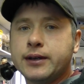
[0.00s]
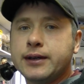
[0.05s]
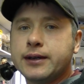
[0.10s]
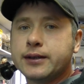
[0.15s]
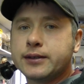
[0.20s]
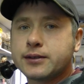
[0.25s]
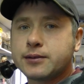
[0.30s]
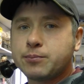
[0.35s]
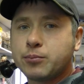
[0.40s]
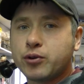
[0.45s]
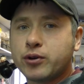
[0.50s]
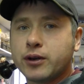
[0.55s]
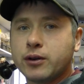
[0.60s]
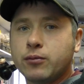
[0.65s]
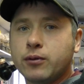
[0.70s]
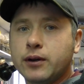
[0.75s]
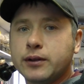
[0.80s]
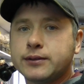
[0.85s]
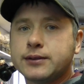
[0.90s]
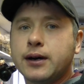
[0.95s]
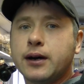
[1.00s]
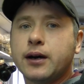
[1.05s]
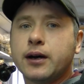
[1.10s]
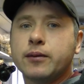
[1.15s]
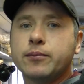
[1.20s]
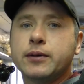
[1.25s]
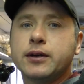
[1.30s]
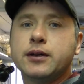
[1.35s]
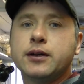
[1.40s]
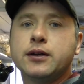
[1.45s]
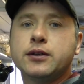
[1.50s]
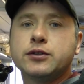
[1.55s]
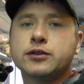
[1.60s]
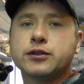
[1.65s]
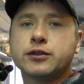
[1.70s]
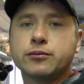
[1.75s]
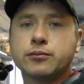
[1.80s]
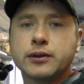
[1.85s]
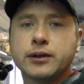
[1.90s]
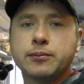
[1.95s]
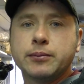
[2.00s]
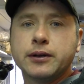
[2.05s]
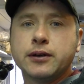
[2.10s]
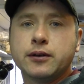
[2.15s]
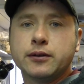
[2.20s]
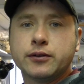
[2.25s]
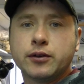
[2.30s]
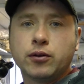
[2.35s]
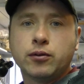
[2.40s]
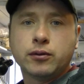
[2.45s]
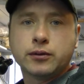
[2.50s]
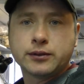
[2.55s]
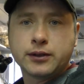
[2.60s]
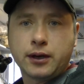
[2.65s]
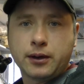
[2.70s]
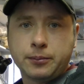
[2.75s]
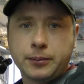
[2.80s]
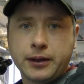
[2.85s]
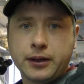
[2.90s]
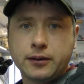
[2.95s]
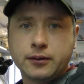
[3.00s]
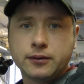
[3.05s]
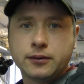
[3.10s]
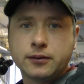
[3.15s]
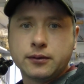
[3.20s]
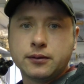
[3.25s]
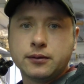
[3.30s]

it's pretty well time to rebuild the whole top end.